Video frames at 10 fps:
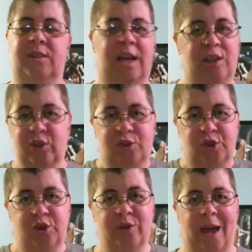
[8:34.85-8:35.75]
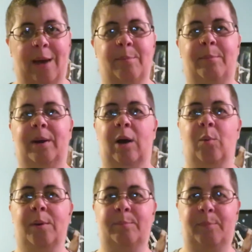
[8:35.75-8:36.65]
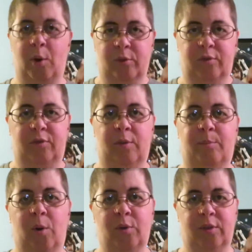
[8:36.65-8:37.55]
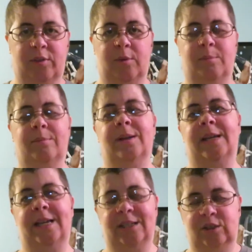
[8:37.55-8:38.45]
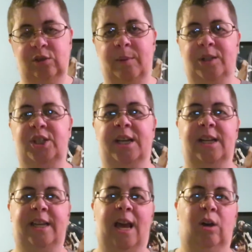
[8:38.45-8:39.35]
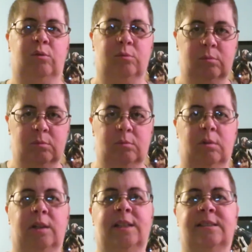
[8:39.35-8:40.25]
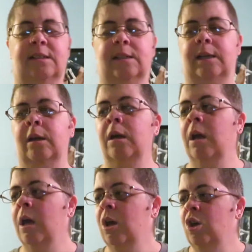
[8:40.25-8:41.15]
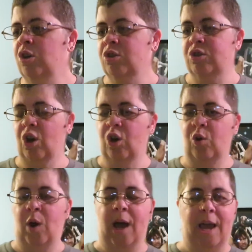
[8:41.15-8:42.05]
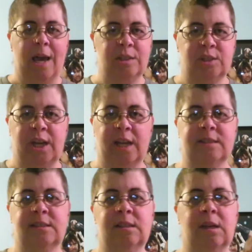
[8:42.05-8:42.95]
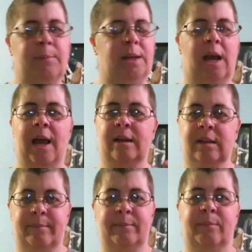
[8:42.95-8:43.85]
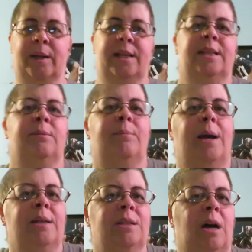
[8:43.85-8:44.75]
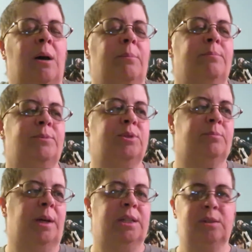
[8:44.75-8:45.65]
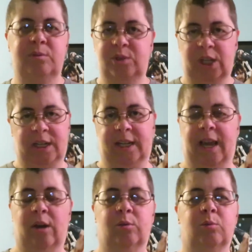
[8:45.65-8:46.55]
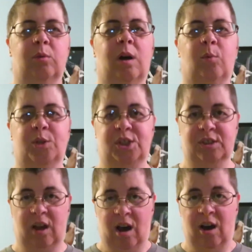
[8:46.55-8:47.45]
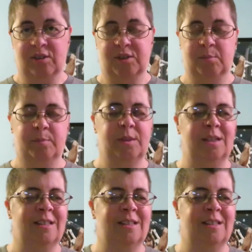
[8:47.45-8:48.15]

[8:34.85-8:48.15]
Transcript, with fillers: I used to do that, but I want both both of them into my checking account instantly. So I had checks, and, I mean I had money in the, my um my checking account, which is awesome.